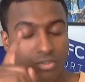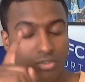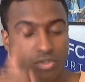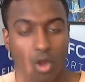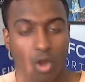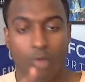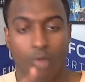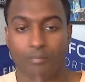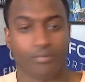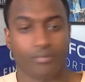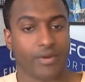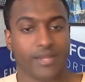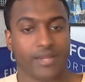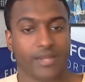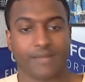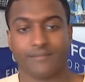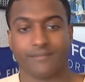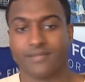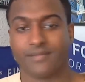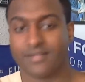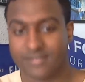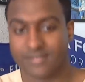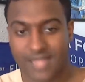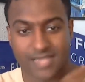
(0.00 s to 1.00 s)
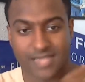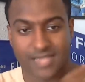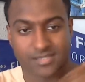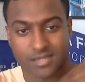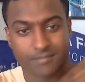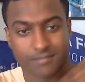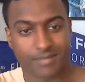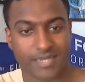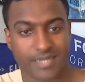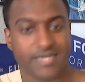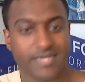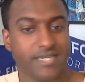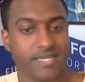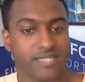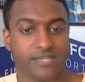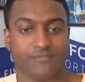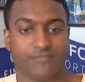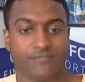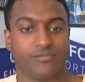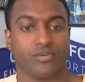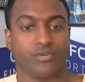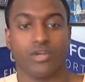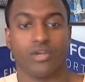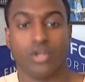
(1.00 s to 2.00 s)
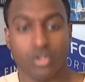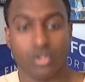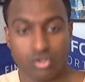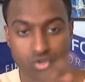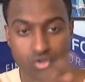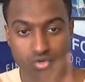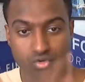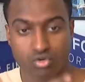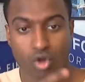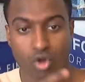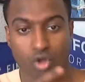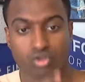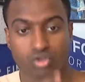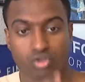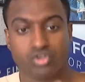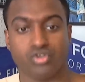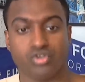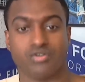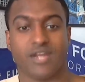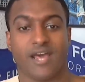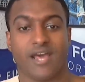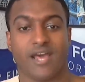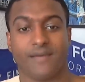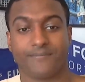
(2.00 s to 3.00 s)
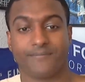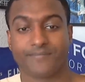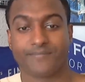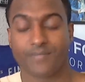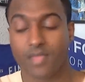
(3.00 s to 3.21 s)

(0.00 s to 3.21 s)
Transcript: Don't bring him. That's completely different. Do not do that.